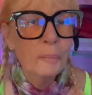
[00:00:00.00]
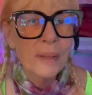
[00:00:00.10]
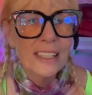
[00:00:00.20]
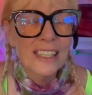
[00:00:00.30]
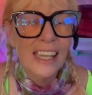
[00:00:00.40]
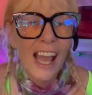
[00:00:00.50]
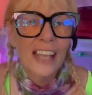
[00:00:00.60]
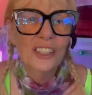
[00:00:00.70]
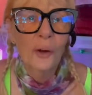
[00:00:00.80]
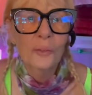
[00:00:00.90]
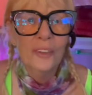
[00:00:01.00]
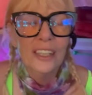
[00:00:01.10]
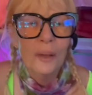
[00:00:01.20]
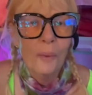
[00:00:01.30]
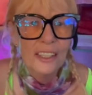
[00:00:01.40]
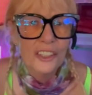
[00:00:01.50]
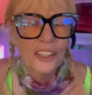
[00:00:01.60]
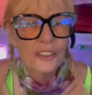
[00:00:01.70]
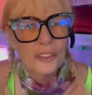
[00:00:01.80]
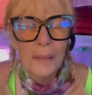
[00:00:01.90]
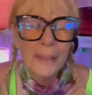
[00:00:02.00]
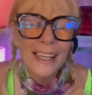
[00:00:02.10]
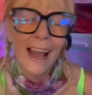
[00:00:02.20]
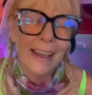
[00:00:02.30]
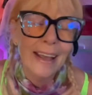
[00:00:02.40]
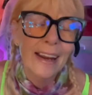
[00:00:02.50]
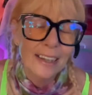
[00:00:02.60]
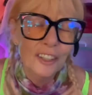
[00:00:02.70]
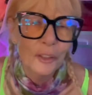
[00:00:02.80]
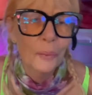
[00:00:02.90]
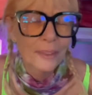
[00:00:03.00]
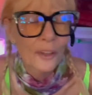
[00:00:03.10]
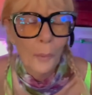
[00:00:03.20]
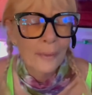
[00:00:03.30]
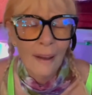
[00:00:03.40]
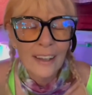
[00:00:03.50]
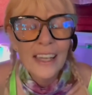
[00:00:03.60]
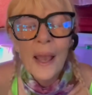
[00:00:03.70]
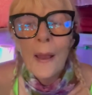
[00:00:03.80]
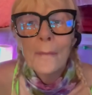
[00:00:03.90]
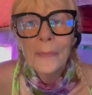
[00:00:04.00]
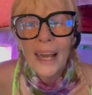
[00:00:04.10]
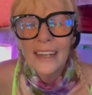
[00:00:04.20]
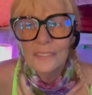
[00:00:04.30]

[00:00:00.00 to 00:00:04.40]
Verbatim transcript: busy. I don't really watch the news. I mean, I got a clue what's going on, but